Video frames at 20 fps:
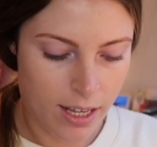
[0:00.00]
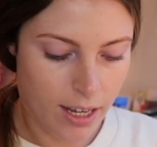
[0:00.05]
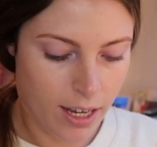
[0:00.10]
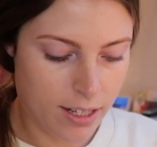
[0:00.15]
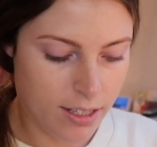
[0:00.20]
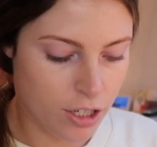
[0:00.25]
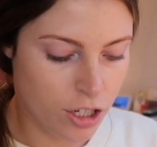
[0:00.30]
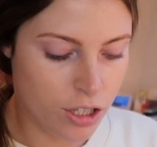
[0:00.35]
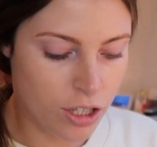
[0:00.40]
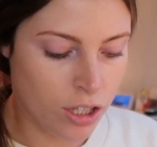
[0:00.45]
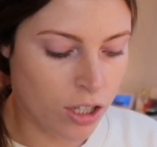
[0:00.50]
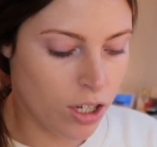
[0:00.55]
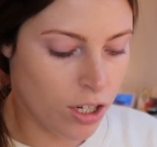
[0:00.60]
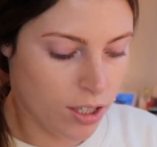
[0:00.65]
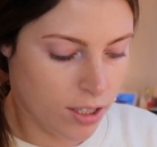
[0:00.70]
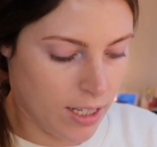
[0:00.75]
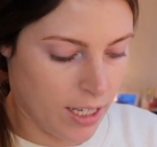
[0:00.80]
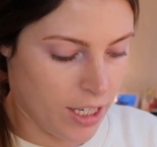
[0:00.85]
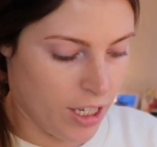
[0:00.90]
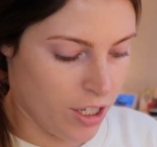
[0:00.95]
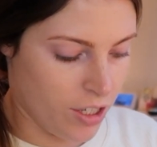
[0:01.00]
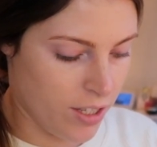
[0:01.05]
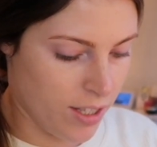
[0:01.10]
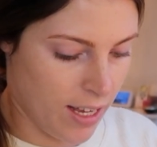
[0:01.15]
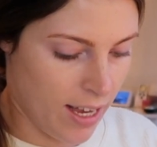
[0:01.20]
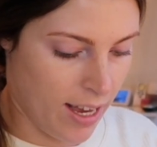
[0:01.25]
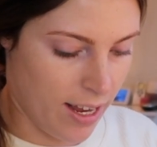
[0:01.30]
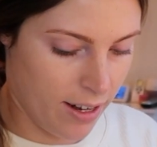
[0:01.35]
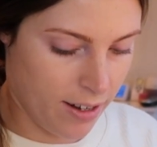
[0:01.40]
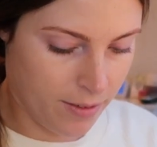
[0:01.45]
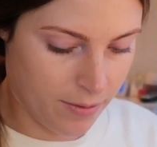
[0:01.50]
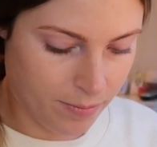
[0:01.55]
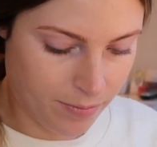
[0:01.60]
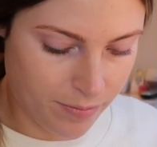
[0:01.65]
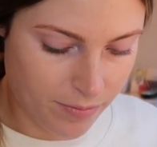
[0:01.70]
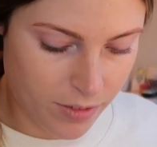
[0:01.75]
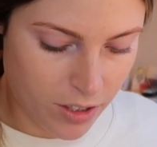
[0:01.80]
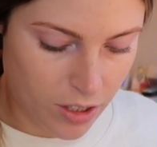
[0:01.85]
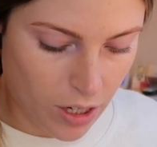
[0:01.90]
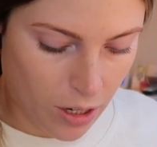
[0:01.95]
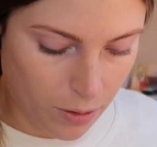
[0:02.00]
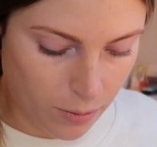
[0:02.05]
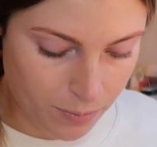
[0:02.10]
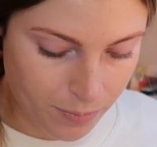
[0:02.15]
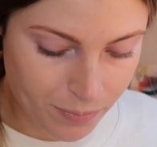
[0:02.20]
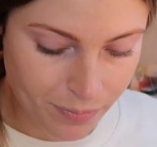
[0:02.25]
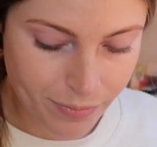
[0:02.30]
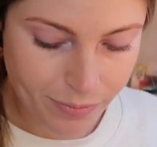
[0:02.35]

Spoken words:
because it just looks like your skin. So